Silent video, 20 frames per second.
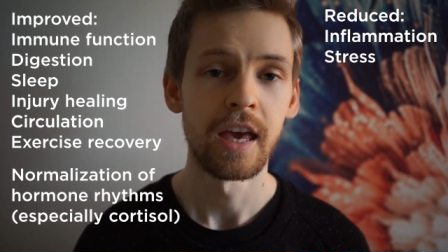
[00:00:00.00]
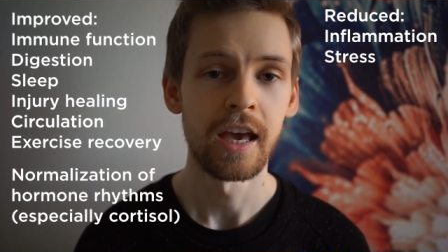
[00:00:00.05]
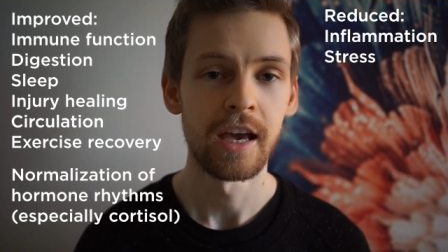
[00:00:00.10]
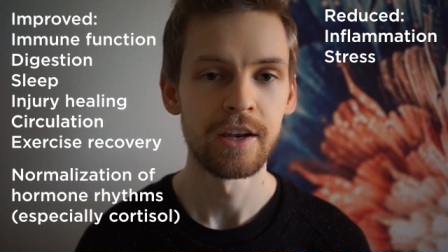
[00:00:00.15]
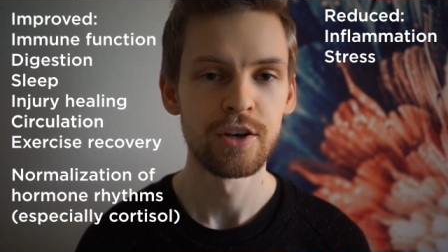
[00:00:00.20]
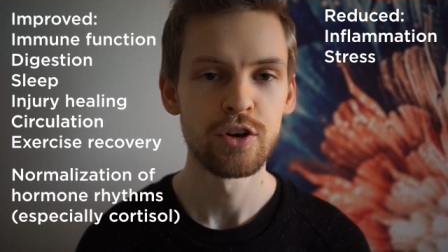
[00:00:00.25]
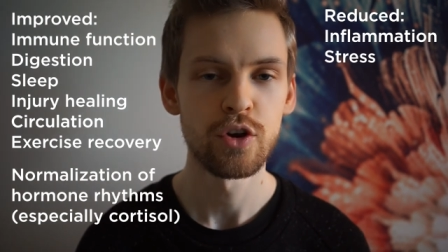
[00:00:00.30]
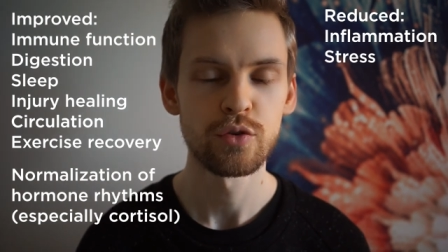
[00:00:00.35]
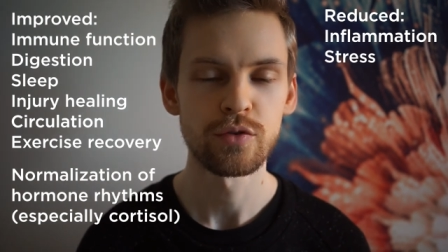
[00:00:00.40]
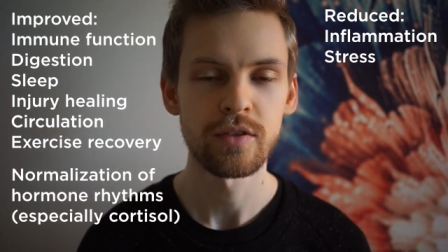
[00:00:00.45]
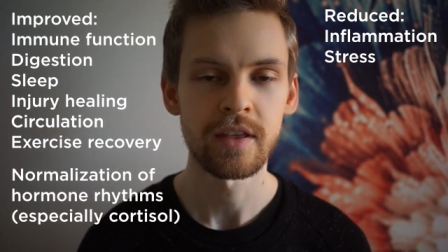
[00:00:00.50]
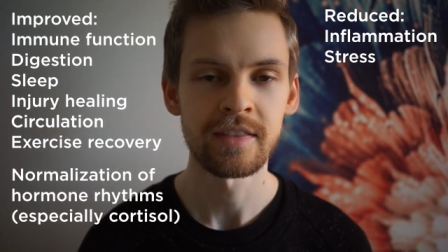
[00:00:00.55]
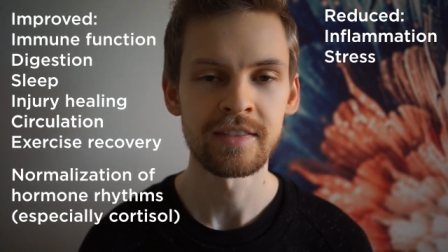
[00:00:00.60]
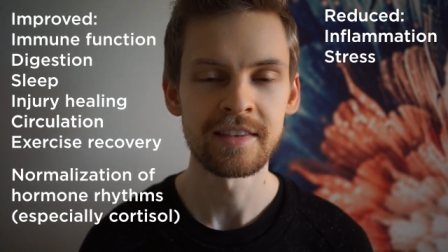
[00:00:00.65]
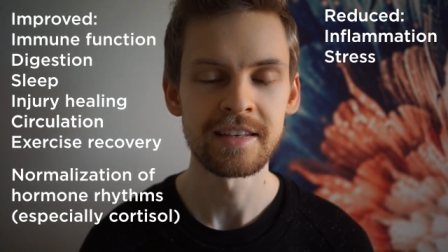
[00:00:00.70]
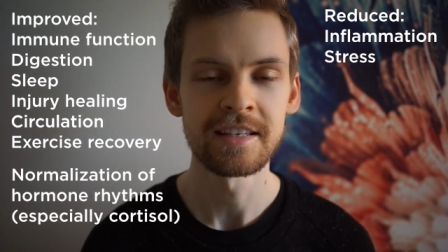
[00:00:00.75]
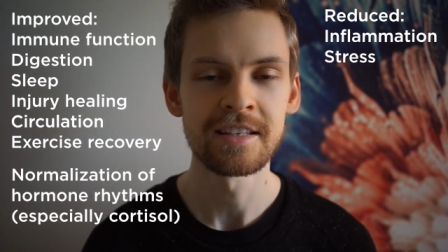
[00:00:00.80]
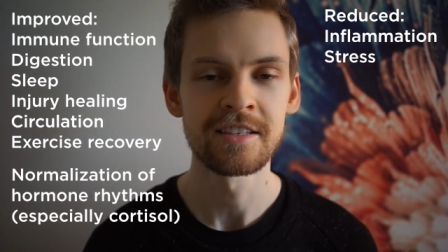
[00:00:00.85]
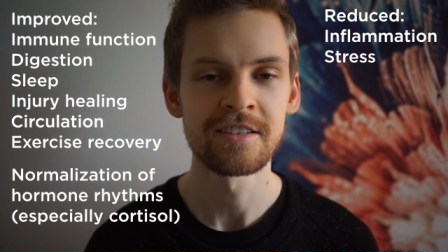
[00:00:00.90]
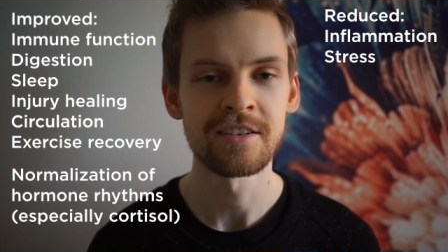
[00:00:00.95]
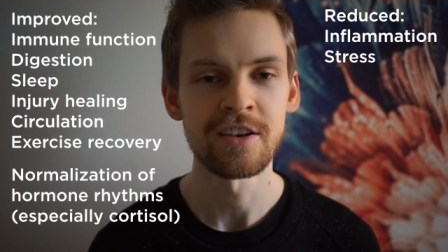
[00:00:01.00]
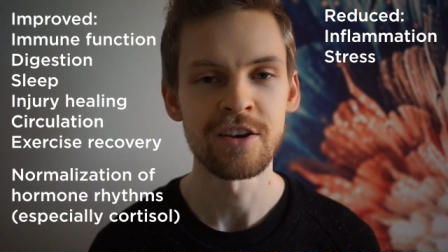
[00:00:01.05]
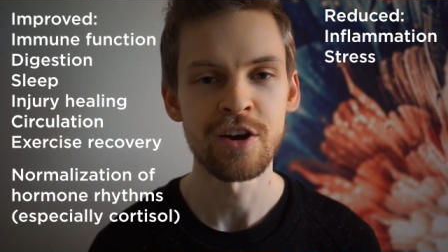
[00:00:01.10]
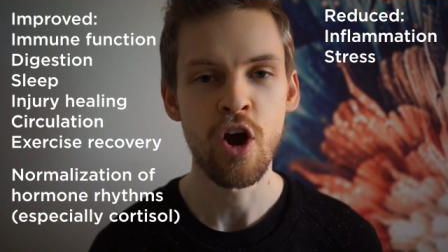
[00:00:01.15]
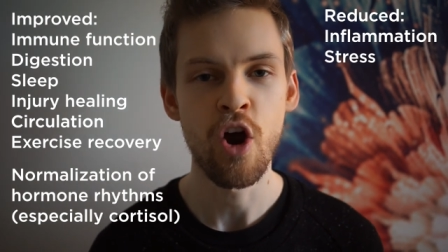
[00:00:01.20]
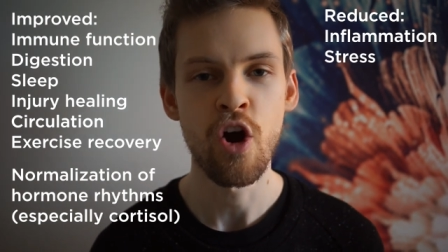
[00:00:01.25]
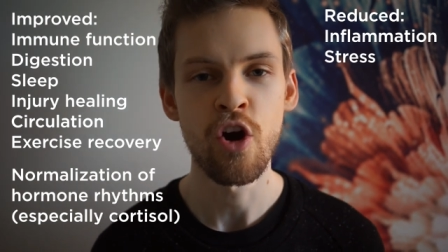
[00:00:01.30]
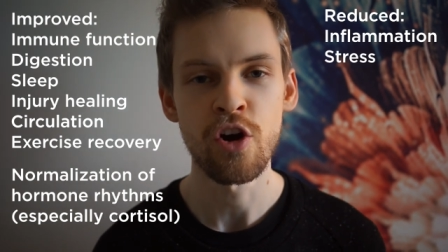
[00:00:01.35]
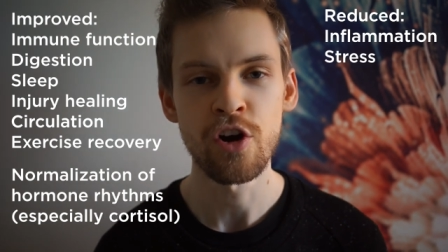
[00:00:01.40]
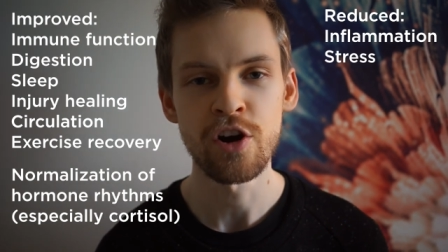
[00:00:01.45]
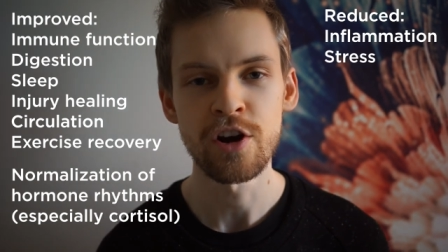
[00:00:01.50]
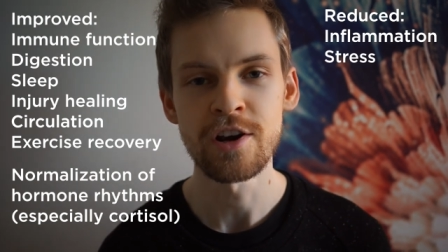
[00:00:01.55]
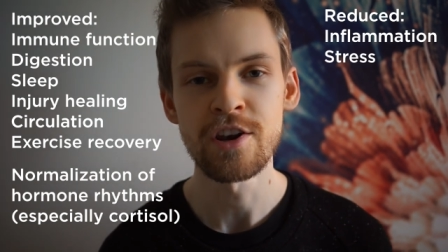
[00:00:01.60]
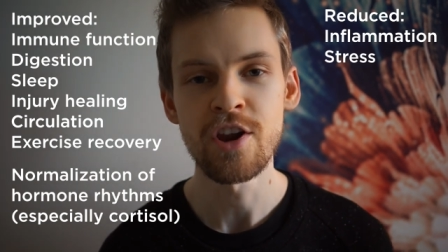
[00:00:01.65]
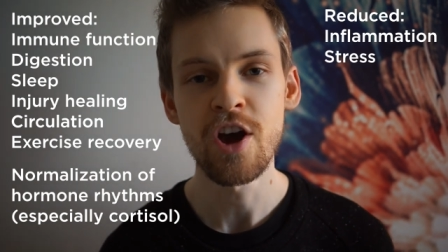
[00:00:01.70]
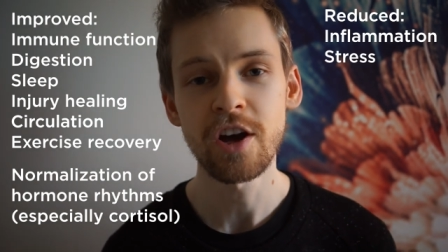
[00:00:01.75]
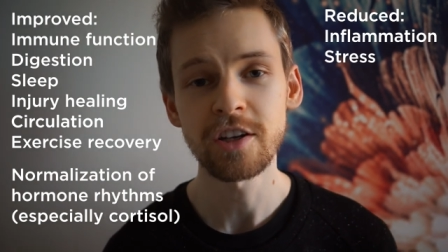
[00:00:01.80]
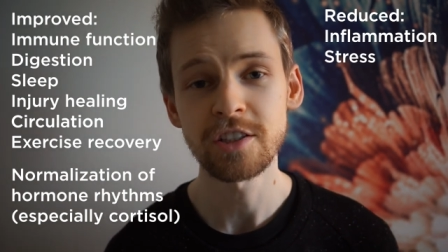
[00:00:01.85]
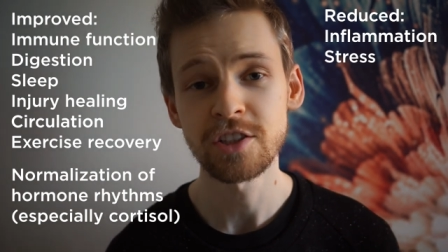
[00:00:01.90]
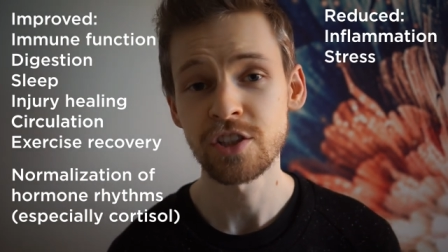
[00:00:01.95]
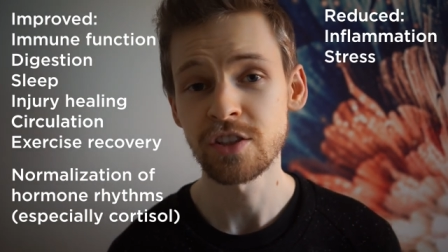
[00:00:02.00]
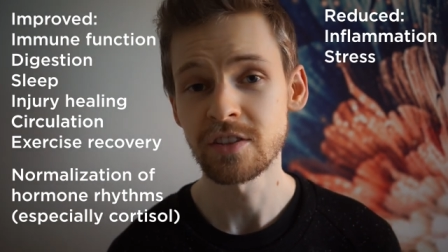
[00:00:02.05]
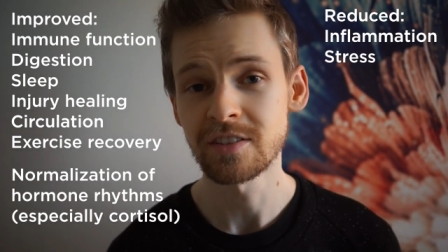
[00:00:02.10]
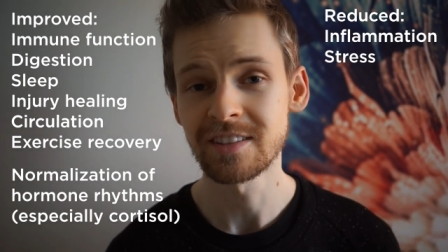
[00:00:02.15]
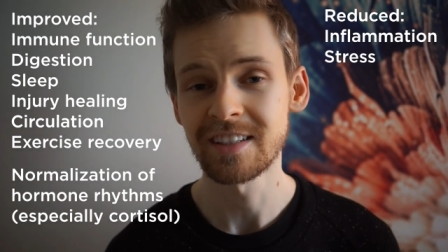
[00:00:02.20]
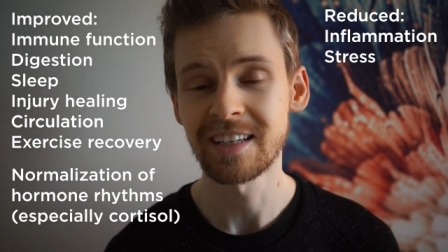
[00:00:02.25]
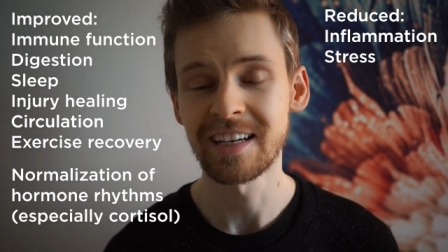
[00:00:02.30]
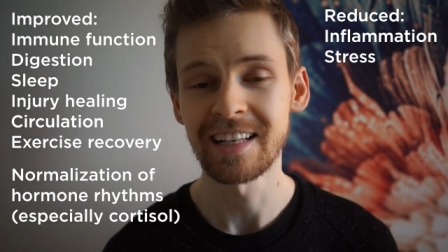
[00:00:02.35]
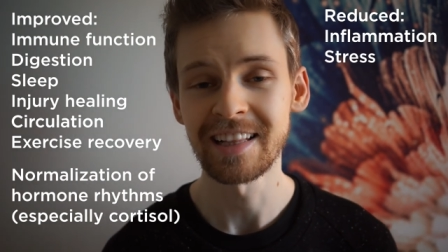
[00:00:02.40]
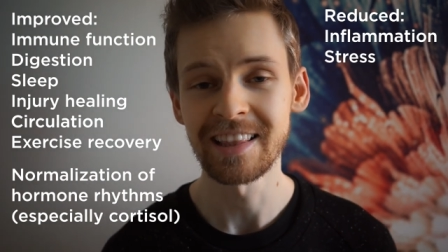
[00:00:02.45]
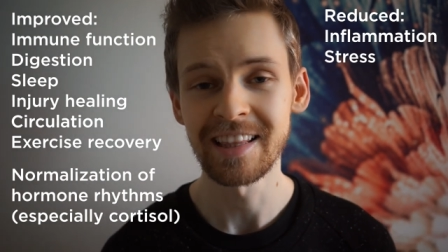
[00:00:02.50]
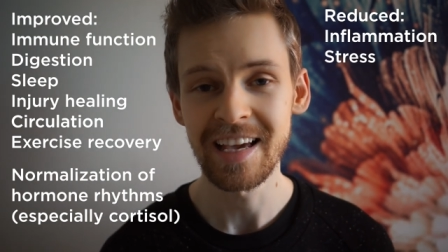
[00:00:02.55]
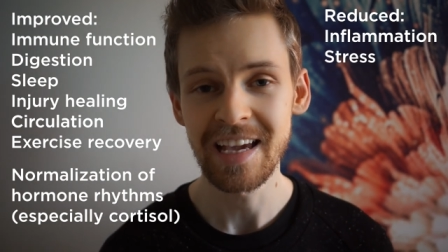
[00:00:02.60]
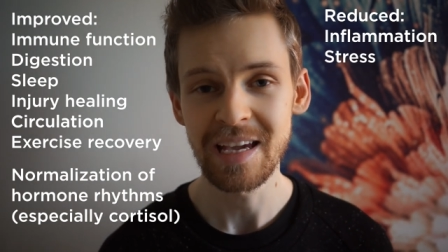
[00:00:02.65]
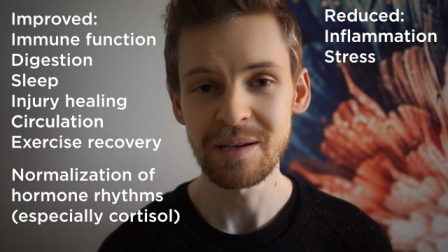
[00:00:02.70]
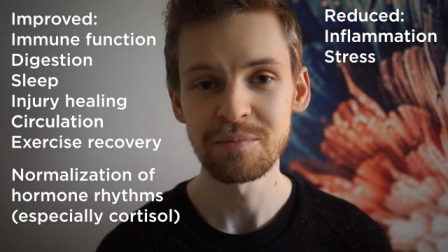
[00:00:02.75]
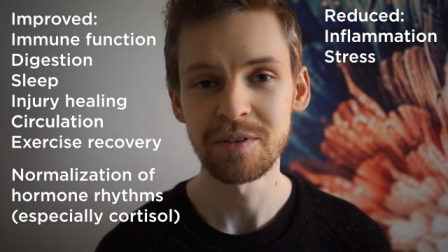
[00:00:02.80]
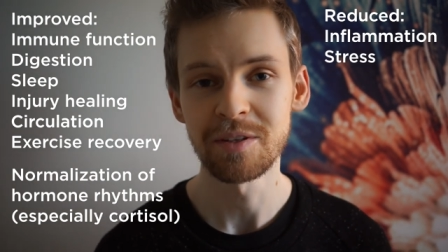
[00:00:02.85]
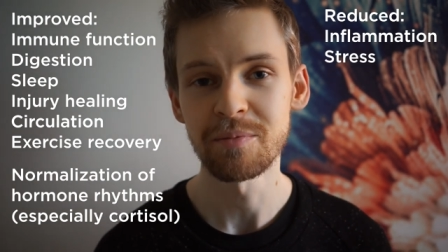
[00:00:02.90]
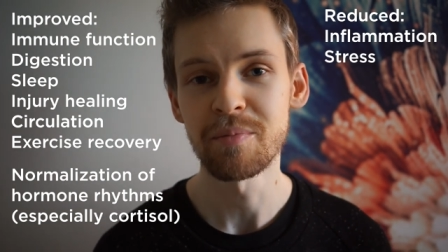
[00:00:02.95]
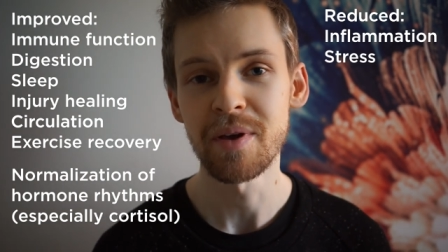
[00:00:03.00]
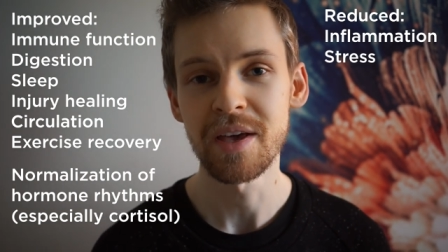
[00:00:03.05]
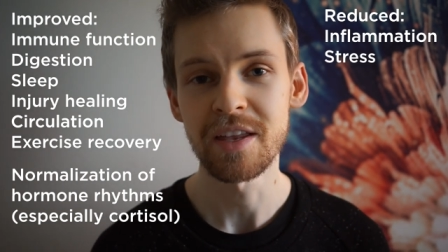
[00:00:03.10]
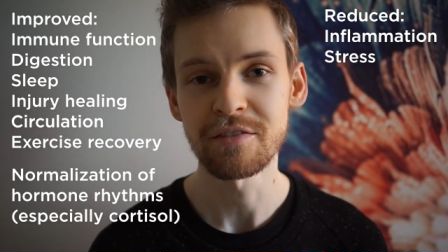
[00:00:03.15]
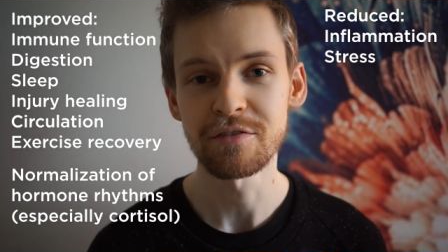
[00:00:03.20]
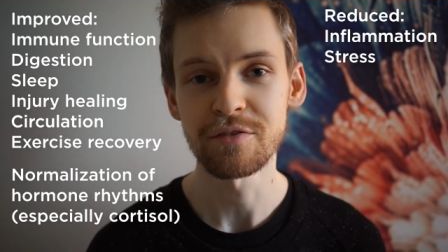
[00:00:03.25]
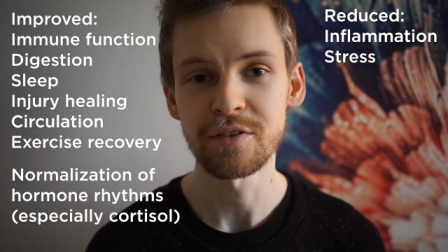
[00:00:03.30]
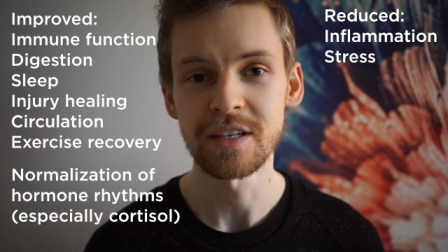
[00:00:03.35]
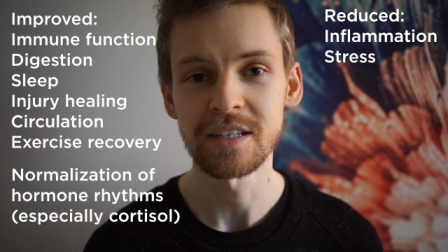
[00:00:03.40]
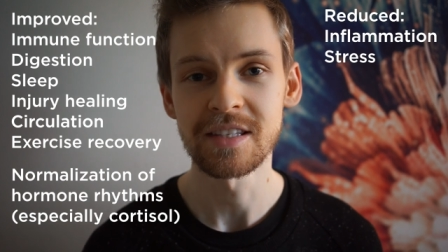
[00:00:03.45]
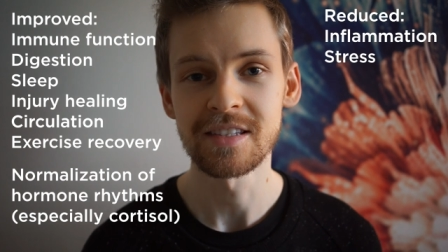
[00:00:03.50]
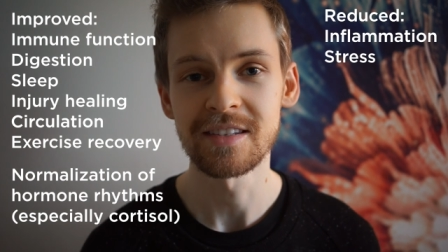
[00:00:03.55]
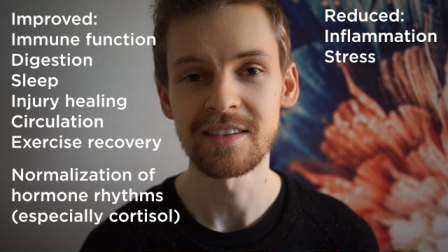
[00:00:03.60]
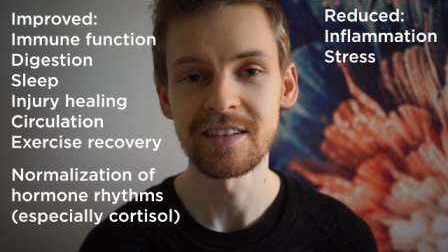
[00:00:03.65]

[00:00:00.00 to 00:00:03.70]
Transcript: And note that these are not just claimed benefits,